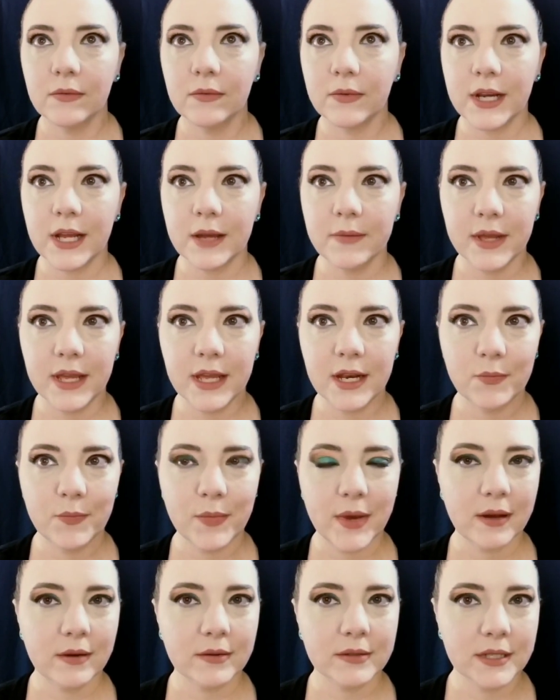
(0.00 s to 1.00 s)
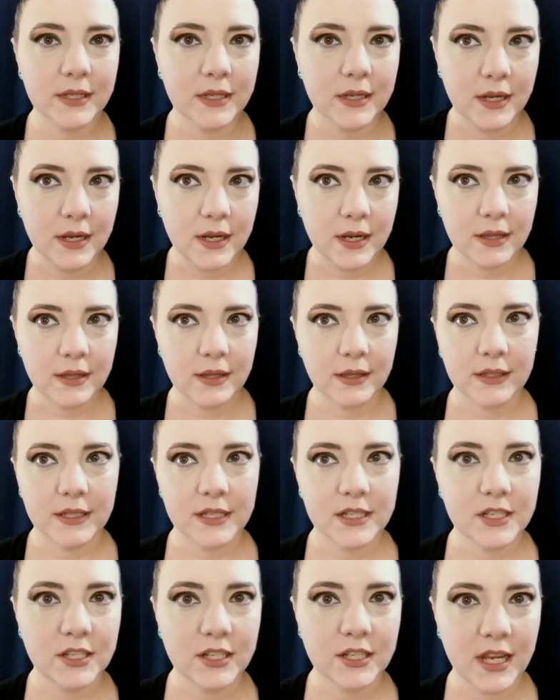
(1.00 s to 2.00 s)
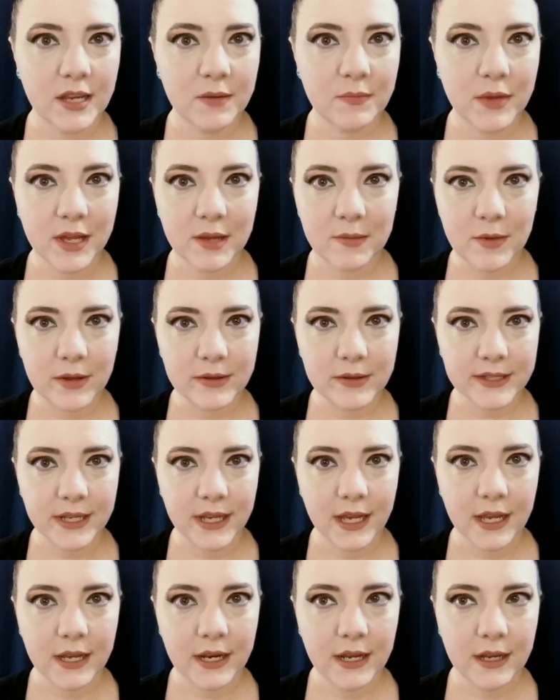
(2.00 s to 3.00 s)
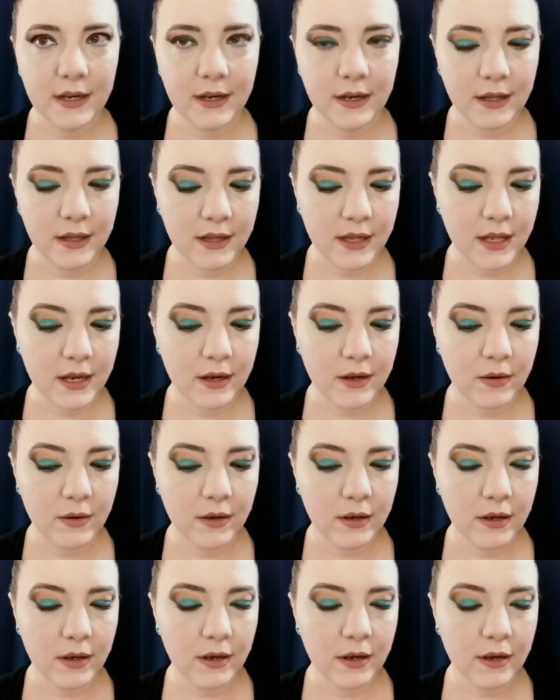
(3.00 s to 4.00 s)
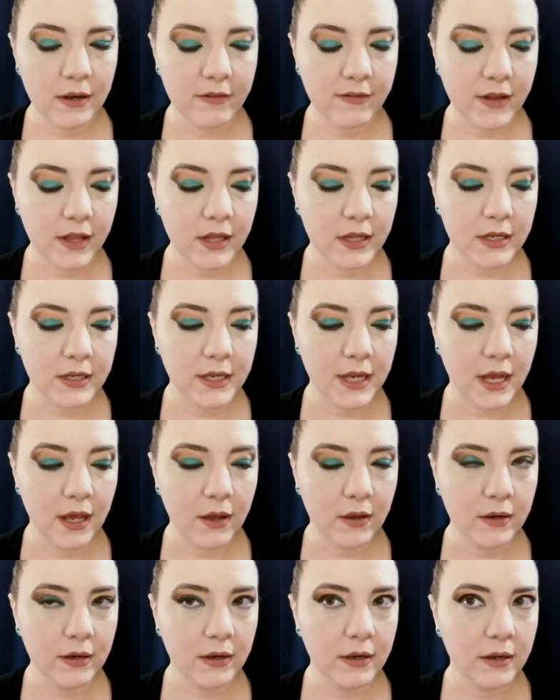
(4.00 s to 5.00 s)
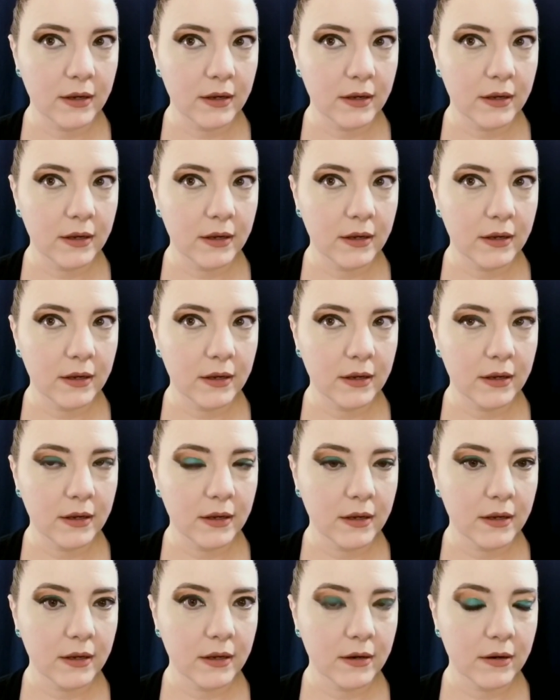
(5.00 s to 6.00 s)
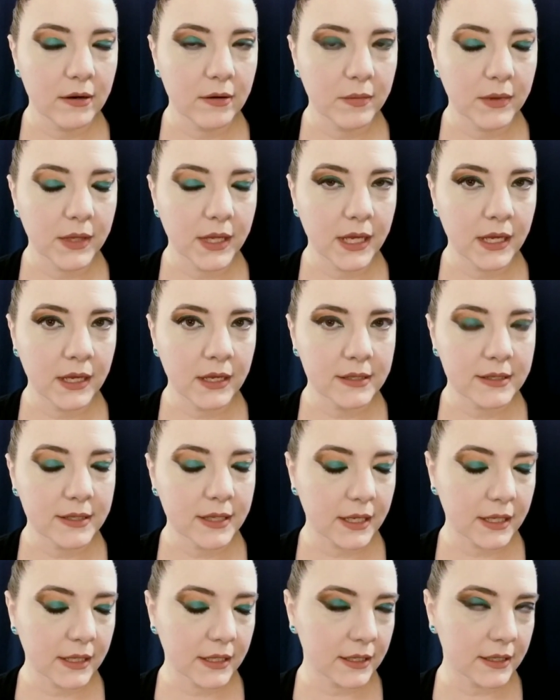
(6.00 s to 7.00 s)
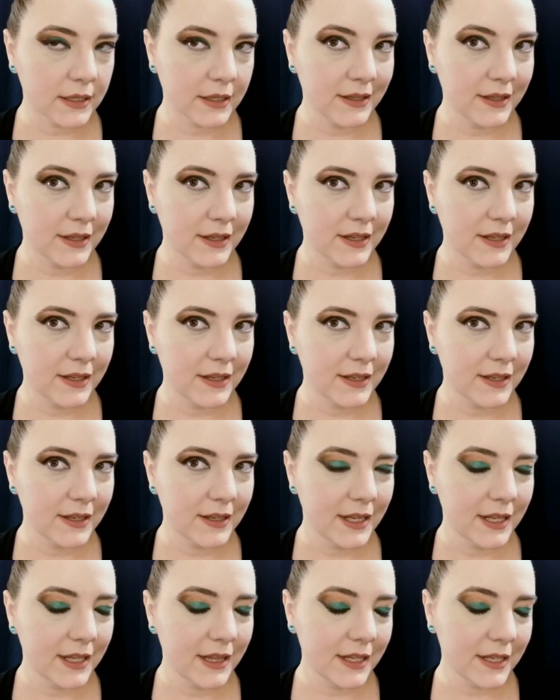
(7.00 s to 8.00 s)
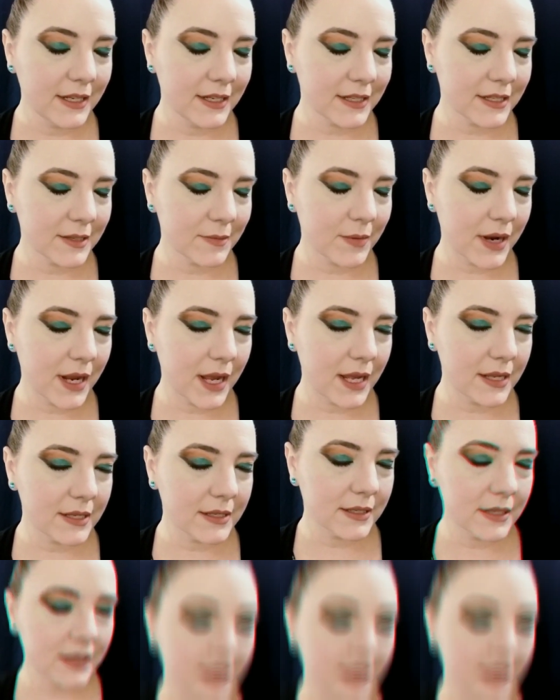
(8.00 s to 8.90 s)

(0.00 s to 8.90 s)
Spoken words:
what I mean about the lid shade being mostly hidden, and then if I look down or blink, it's like a little surprise,